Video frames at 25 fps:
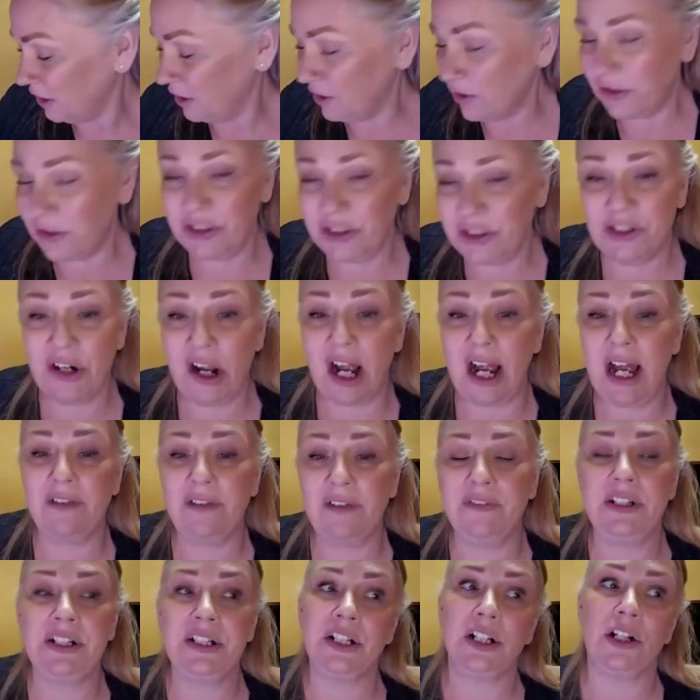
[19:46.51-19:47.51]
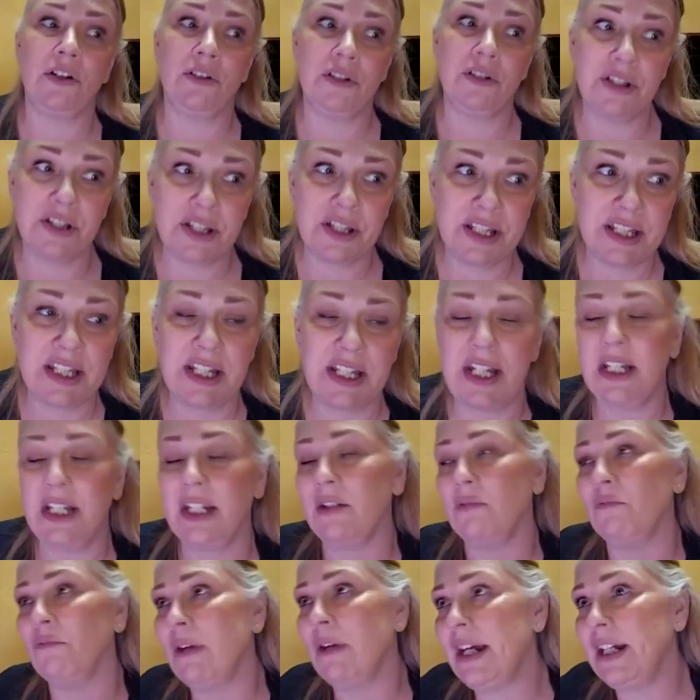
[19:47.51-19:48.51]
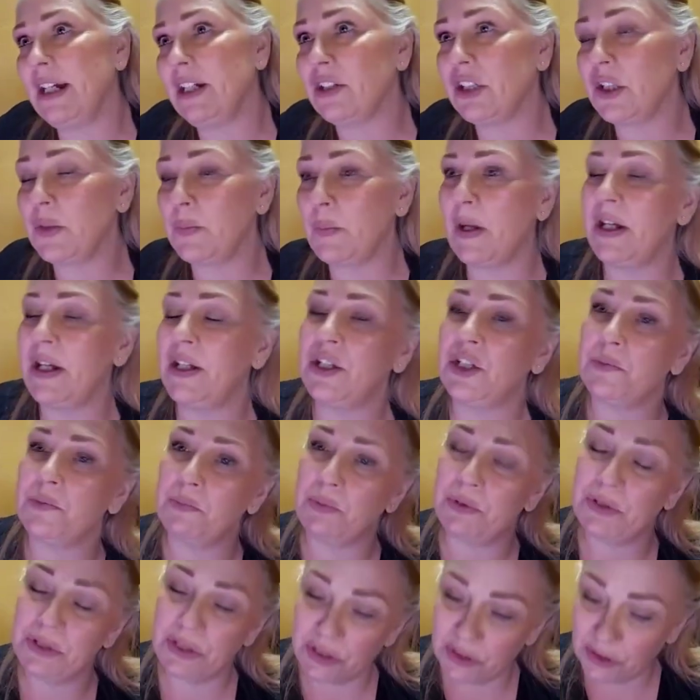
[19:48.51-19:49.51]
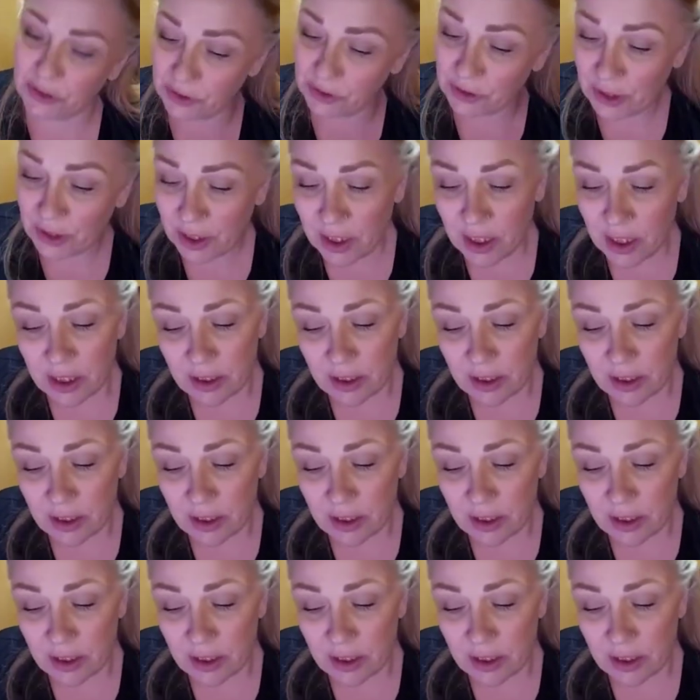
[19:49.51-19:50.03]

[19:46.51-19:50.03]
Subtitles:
You're not having to go to the sink and wet your sponge and put your